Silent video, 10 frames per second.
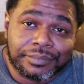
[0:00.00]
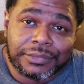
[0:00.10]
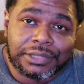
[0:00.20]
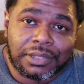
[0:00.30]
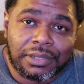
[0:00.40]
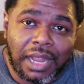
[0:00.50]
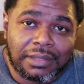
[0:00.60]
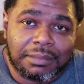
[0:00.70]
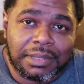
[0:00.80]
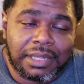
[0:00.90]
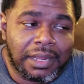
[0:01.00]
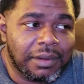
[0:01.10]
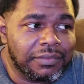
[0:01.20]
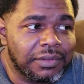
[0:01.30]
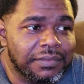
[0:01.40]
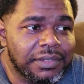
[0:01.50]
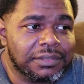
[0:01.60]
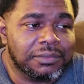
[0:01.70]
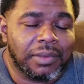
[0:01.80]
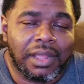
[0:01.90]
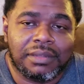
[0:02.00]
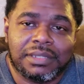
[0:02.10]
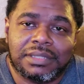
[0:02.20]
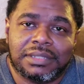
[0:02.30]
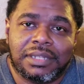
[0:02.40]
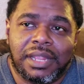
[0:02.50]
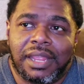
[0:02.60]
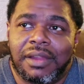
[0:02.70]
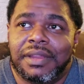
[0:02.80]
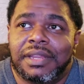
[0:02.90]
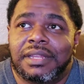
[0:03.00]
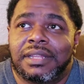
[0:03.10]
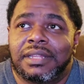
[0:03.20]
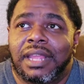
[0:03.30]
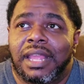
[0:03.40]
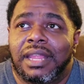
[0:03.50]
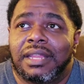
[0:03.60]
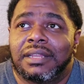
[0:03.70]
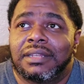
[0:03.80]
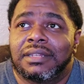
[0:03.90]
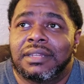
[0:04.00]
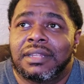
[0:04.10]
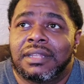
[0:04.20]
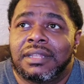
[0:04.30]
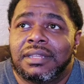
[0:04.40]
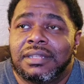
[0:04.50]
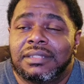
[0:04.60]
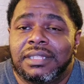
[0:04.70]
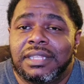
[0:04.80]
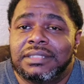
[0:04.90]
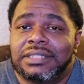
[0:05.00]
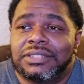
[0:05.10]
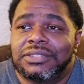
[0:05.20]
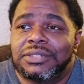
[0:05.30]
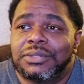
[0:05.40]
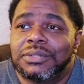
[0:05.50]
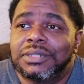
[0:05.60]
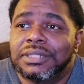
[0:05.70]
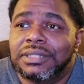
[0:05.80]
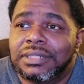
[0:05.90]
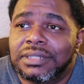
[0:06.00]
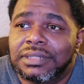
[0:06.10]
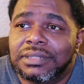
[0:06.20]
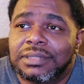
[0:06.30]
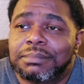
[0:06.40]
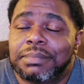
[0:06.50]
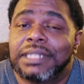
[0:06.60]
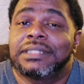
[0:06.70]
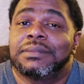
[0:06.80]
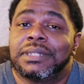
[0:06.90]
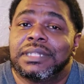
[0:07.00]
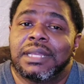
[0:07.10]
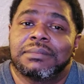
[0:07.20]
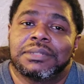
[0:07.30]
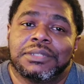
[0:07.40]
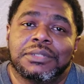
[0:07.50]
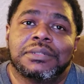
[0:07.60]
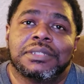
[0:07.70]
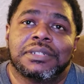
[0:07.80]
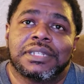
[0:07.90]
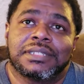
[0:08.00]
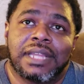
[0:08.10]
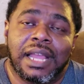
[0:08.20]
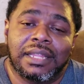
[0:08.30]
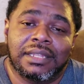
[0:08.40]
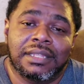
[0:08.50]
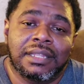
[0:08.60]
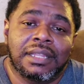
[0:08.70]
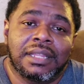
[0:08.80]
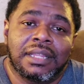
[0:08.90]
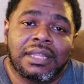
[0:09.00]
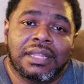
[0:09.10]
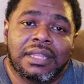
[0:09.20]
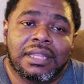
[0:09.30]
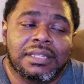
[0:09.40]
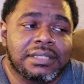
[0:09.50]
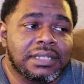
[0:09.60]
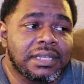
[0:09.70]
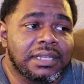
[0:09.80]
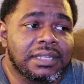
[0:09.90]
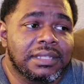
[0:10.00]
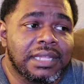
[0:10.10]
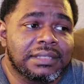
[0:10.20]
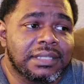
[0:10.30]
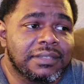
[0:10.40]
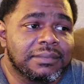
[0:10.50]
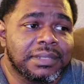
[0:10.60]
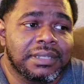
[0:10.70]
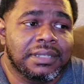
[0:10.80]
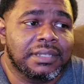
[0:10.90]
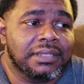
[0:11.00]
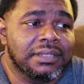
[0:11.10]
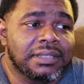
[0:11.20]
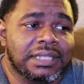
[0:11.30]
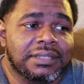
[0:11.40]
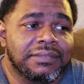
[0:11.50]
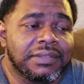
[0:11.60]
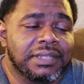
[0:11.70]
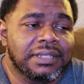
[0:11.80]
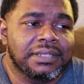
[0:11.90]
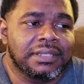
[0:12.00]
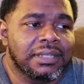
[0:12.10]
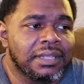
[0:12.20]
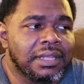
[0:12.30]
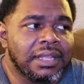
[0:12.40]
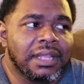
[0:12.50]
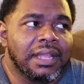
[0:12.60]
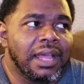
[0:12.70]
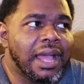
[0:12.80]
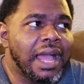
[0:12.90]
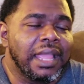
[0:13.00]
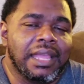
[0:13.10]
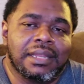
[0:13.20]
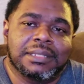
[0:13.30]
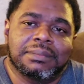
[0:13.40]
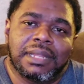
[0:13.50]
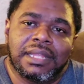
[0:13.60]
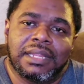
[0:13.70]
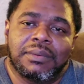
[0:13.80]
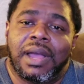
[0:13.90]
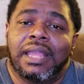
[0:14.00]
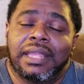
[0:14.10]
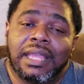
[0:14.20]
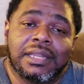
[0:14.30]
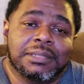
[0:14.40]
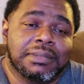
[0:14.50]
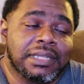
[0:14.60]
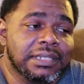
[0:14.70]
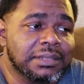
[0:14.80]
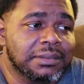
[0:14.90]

So you have to be careful of your surroundings and your area and the things that you're doing, especially when it comes to you and your anxiety. Because that stuff, man, that's a feeling. I can't explain it. Well, I can explain it.